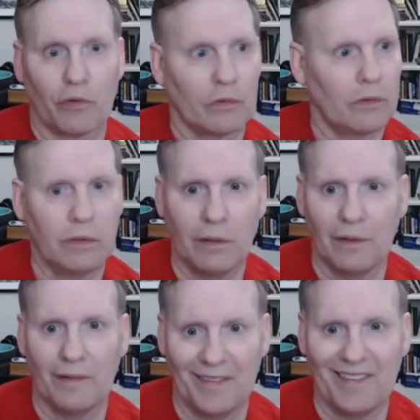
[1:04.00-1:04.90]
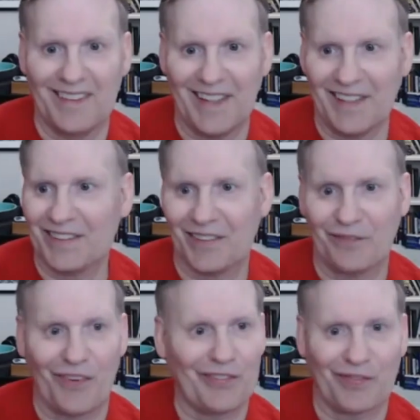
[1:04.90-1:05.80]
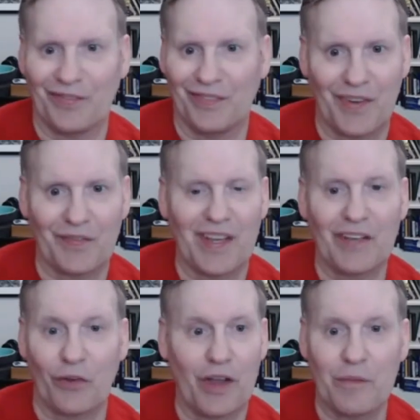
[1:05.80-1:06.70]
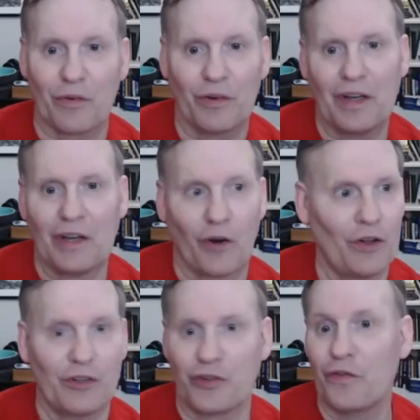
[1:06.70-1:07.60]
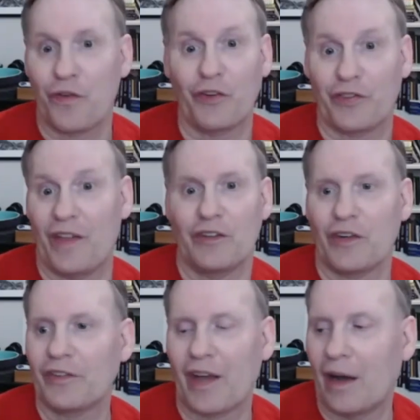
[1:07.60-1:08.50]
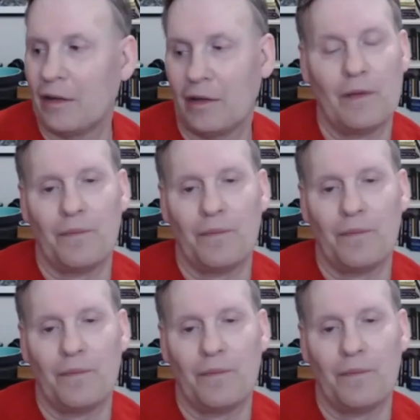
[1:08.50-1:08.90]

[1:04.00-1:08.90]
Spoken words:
Hebrew. 50 years, all Hebrew. Go to the Jew first, then the Gentile.